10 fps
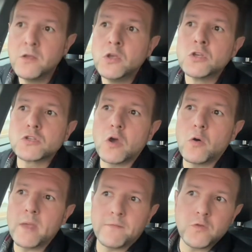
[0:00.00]
So
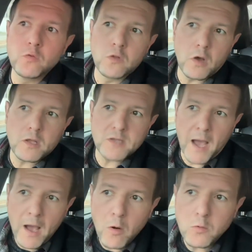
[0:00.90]
if you looked
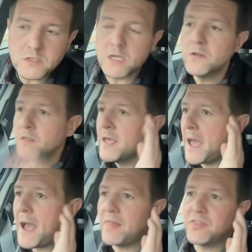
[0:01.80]
out
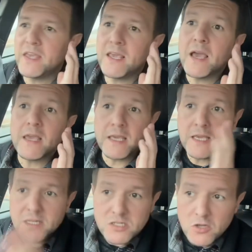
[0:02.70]
at the
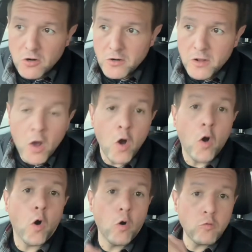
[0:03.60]
eastern
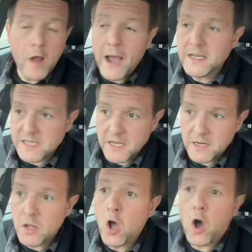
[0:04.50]
horizon
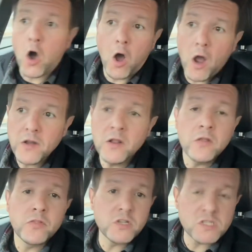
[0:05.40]
on
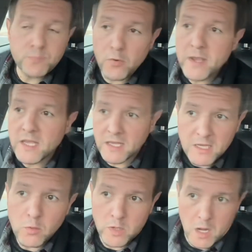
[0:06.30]
the spring
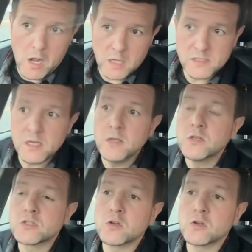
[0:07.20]
equinox, so